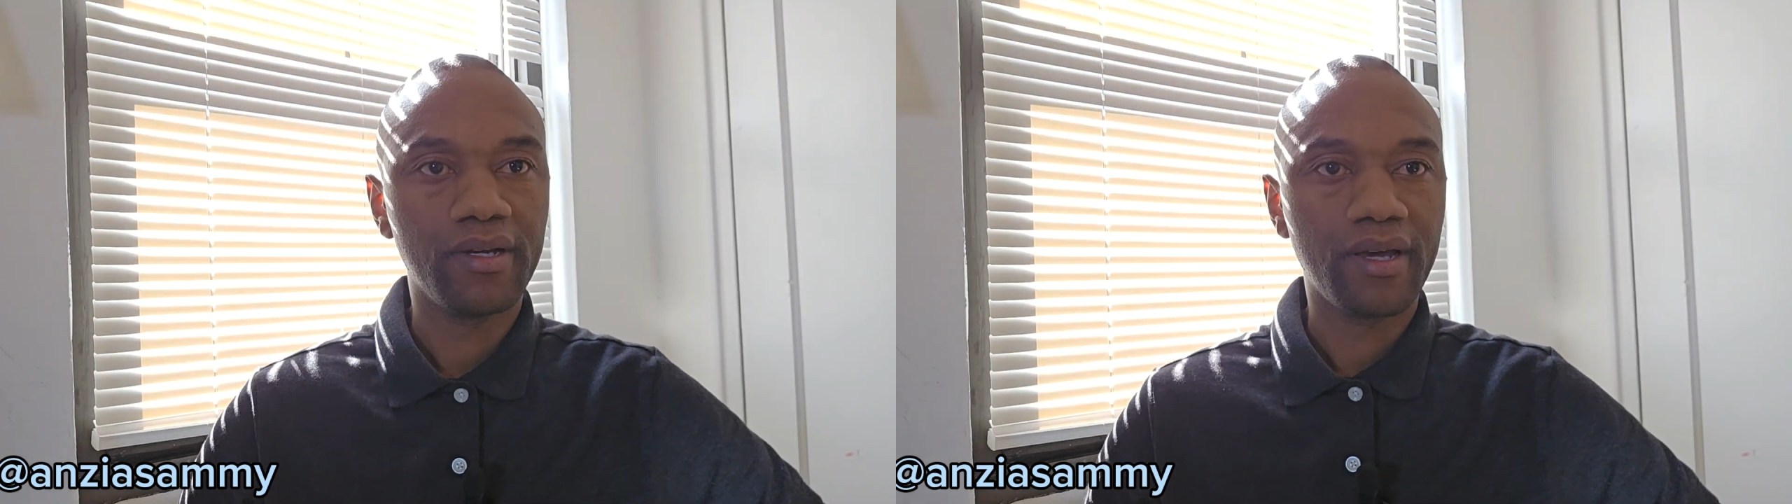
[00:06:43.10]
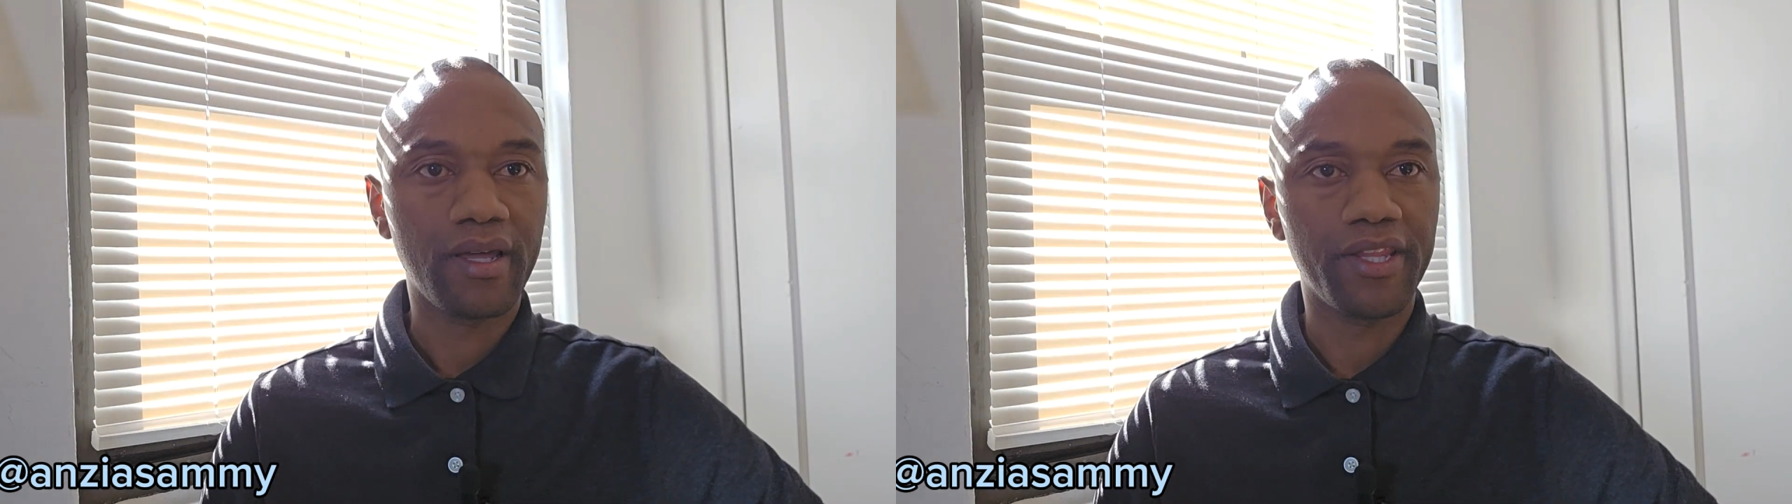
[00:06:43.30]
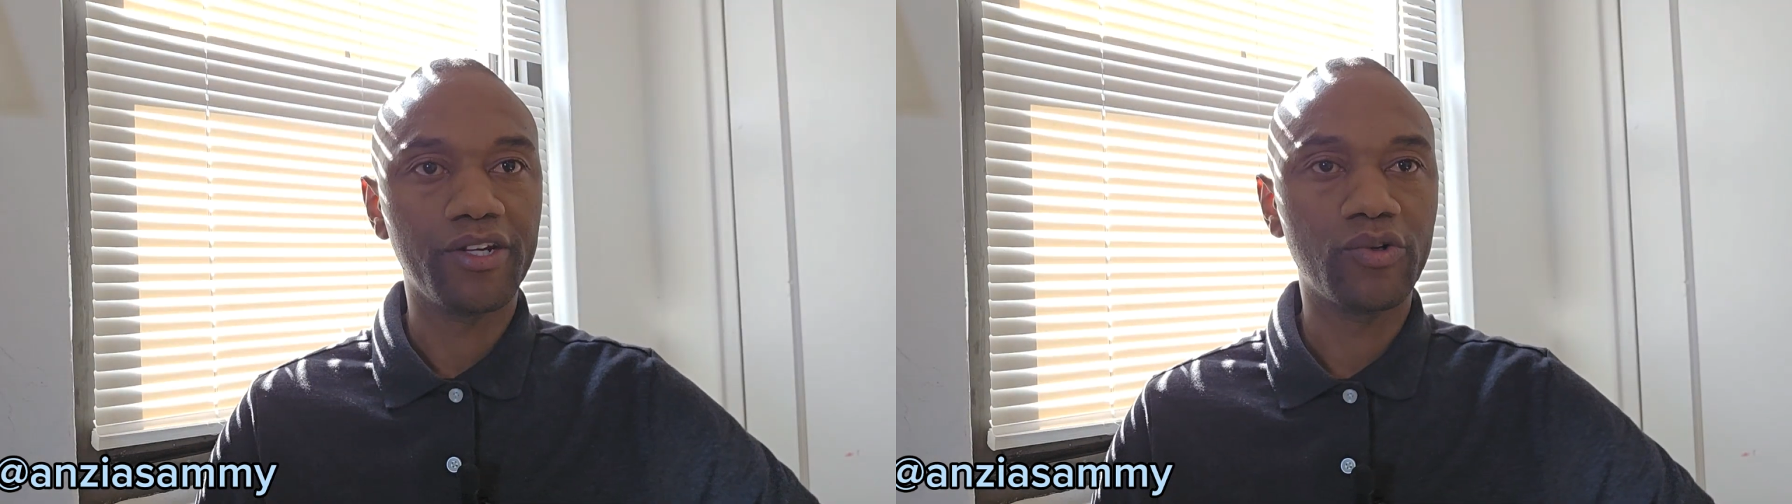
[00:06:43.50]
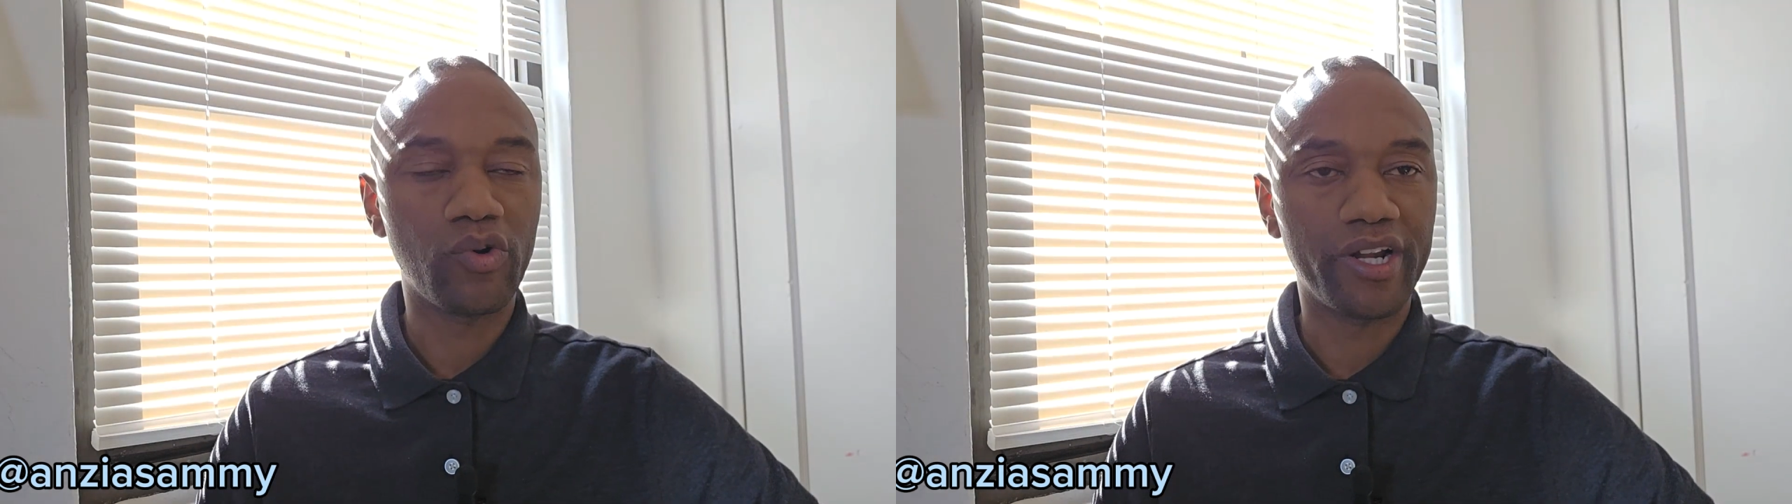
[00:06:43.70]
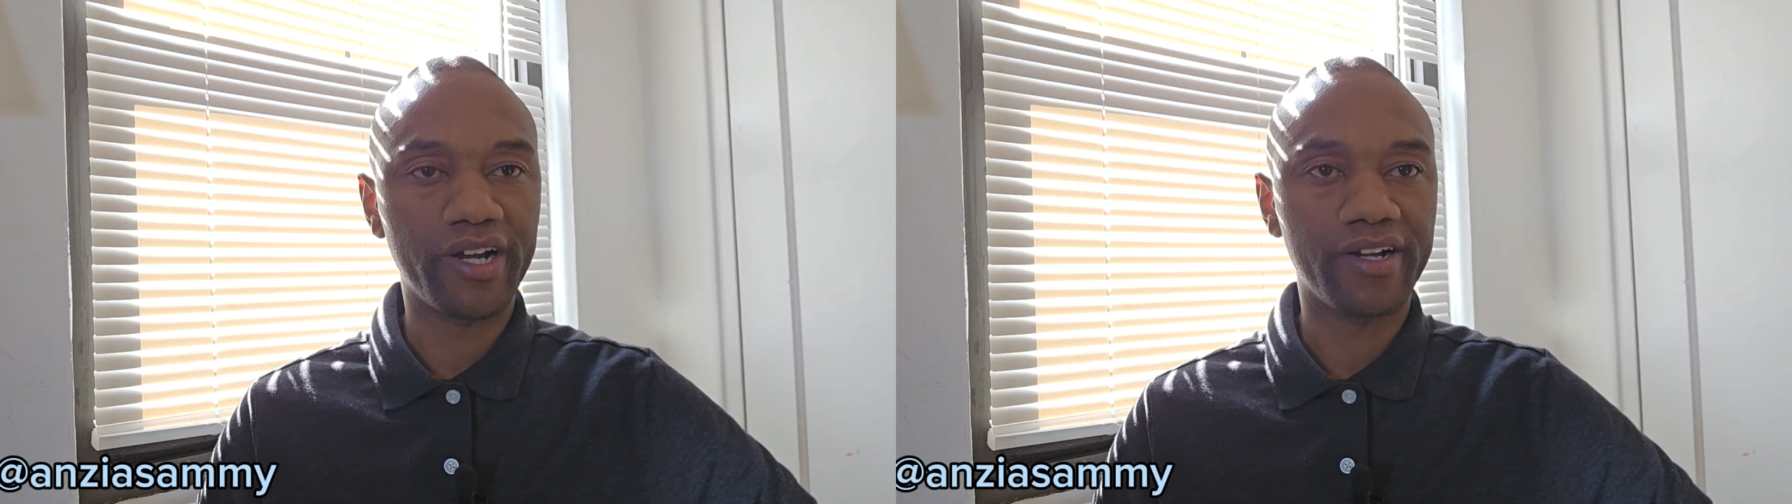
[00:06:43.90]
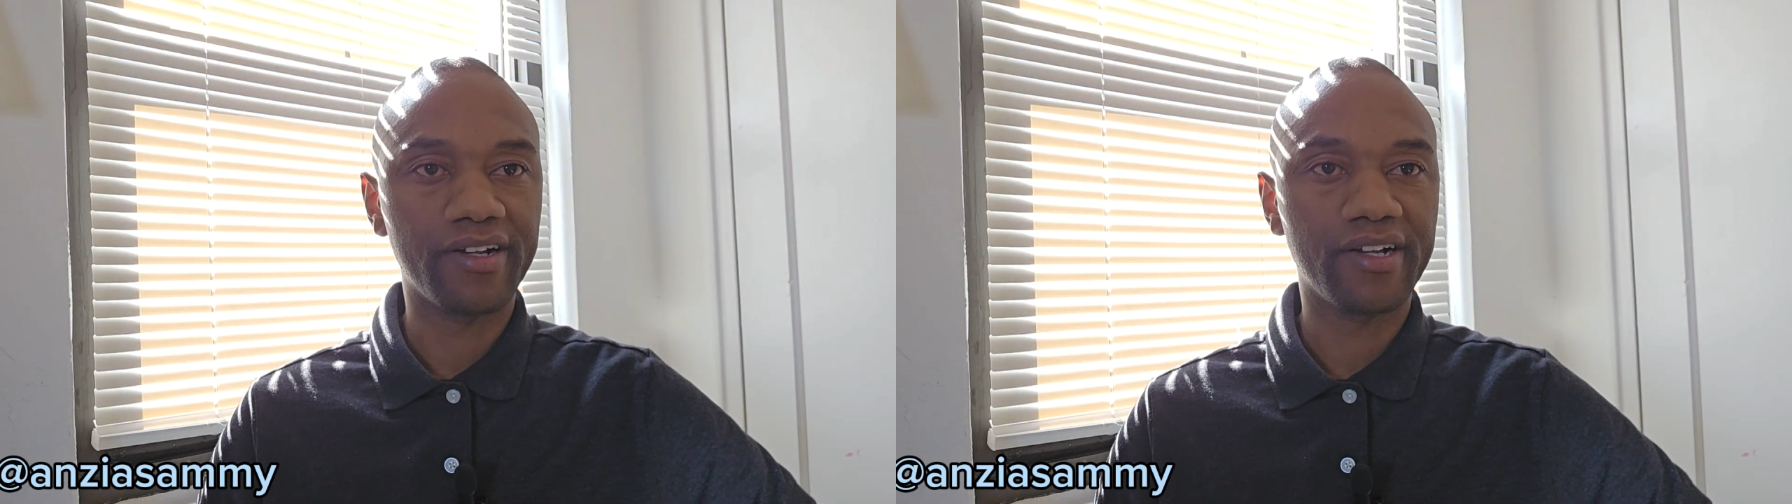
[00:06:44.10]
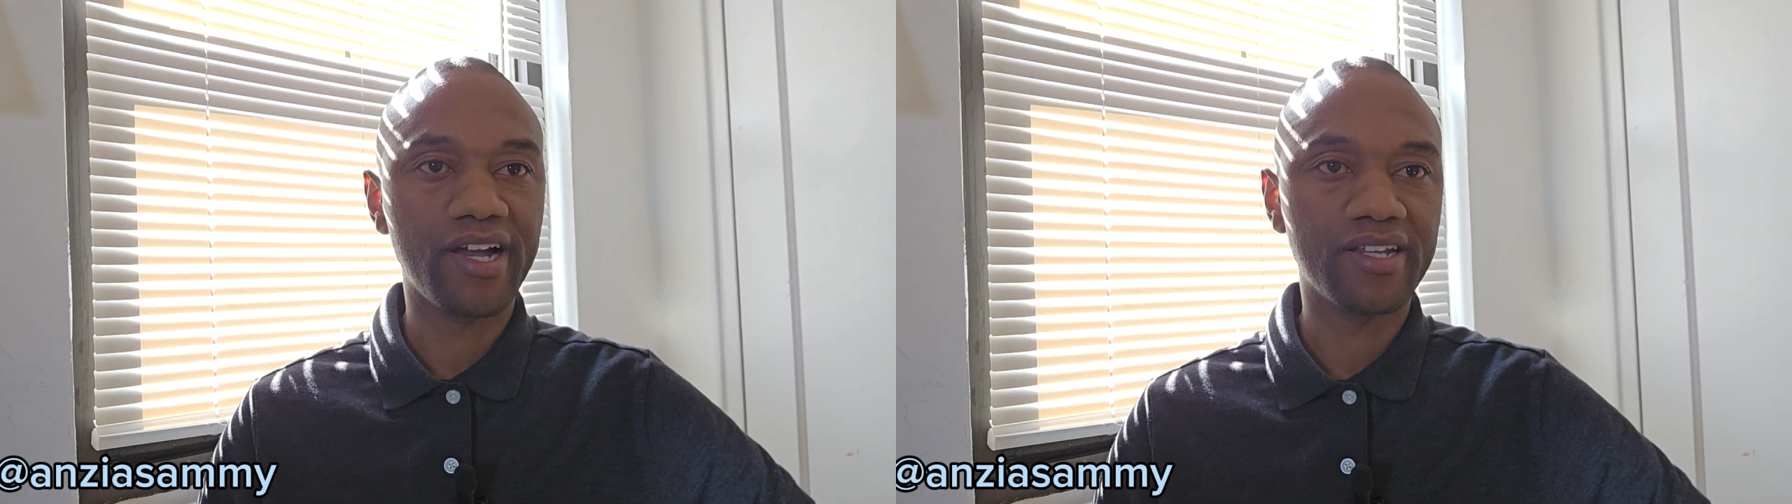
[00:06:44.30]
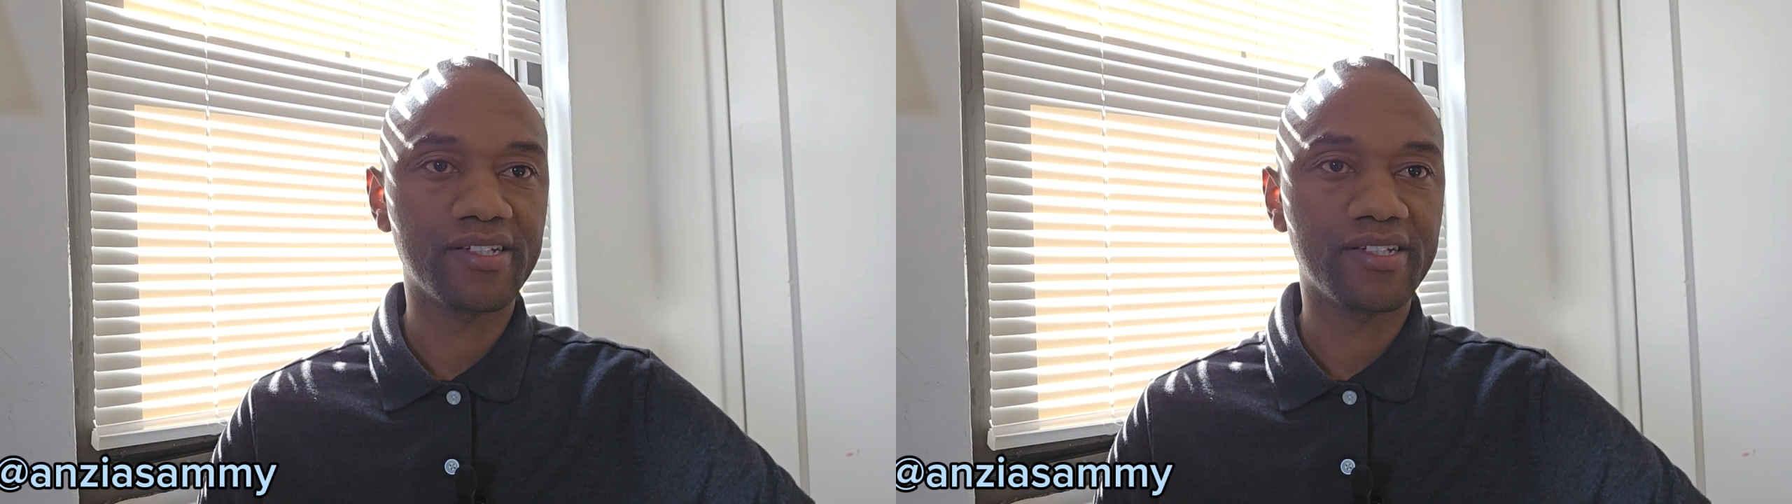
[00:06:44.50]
And then tukona gas